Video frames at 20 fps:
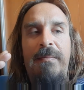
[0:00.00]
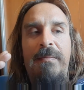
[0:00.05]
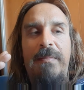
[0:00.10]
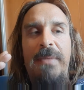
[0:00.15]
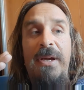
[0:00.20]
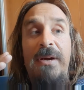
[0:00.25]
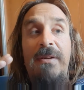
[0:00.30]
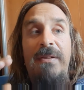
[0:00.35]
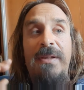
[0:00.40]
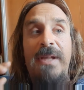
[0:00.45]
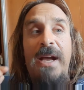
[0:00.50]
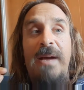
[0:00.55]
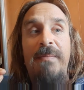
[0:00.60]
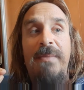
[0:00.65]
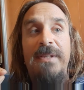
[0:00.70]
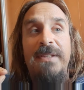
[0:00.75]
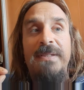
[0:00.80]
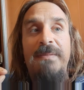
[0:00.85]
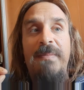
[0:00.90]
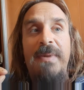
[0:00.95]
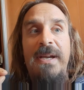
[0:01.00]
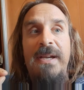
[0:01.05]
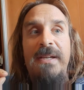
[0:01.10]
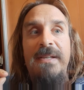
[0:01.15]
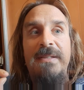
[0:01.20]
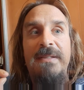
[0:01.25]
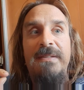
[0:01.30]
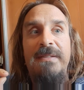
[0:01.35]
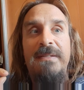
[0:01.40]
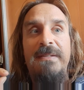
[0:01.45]
Beyond time and
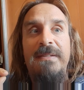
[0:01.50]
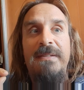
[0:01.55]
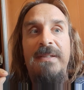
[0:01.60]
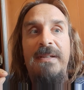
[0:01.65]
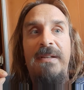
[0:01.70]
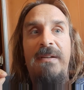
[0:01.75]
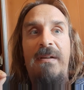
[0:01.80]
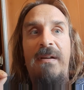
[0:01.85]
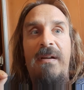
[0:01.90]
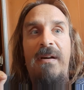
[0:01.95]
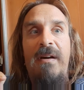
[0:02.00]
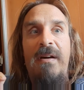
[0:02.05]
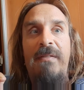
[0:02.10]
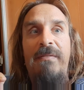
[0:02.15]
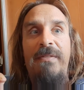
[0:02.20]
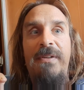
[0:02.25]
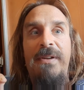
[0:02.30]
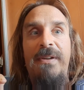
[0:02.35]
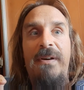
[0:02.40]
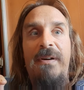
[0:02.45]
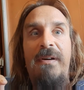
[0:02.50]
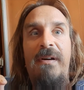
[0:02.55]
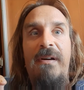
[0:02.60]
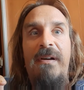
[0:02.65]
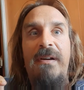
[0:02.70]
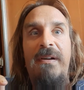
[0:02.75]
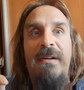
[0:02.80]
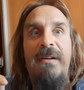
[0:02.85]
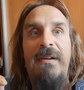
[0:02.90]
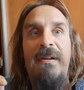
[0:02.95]
space, in love, in the
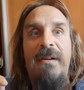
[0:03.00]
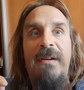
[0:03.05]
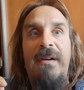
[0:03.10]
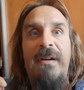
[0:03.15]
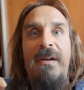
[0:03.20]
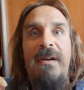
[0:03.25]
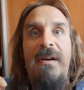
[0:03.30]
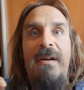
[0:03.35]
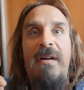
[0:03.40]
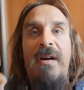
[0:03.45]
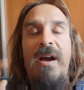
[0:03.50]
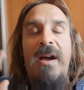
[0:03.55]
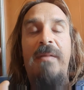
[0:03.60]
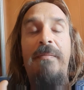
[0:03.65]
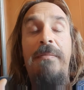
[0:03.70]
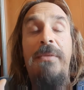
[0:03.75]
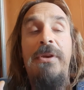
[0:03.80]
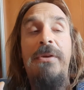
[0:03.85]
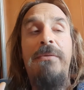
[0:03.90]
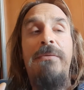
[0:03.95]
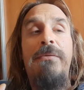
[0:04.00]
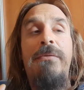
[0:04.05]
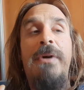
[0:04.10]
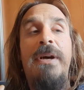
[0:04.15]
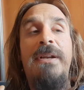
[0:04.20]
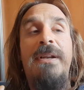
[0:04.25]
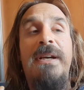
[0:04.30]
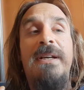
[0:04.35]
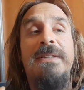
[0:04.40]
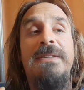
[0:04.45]
heart. I am you
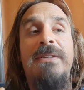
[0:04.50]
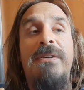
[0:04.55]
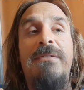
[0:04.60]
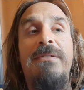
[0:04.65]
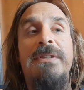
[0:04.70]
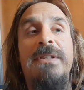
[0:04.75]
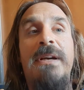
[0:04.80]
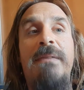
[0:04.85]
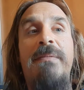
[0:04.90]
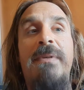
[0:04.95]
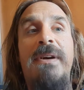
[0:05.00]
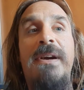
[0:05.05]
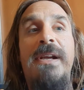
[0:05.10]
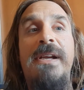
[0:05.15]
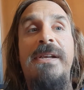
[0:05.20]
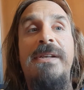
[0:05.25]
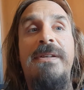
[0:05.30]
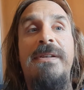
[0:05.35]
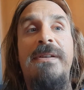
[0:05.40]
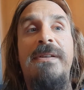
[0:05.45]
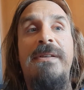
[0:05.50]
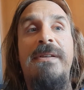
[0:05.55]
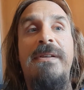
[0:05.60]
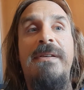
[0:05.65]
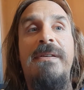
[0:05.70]
and there's no separation.